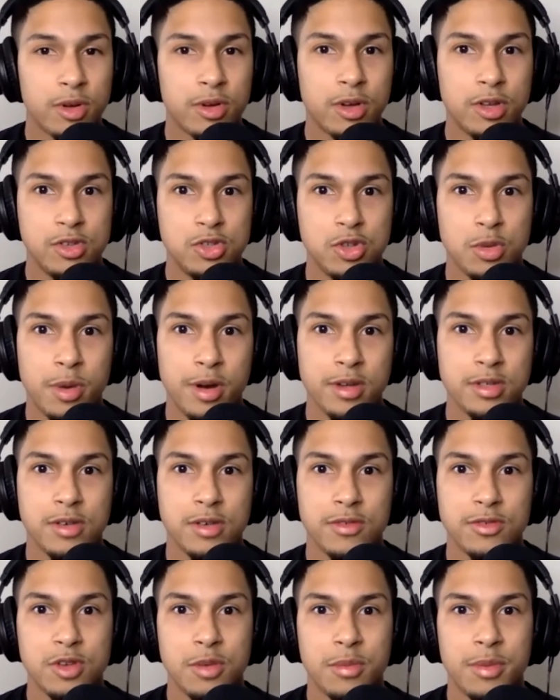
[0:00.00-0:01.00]
consume
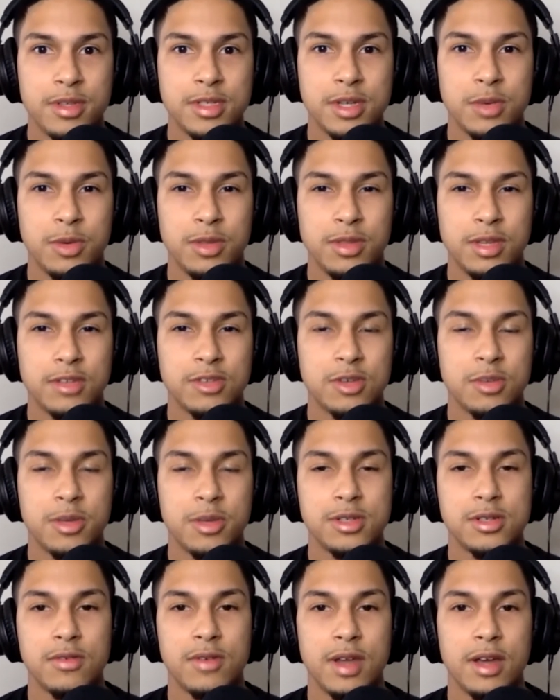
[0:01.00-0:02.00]
ourselves so much and we think so
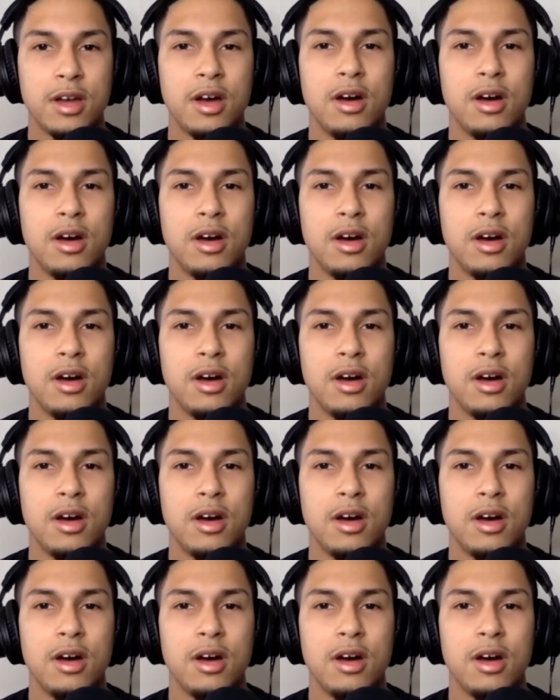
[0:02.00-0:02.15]
much of like,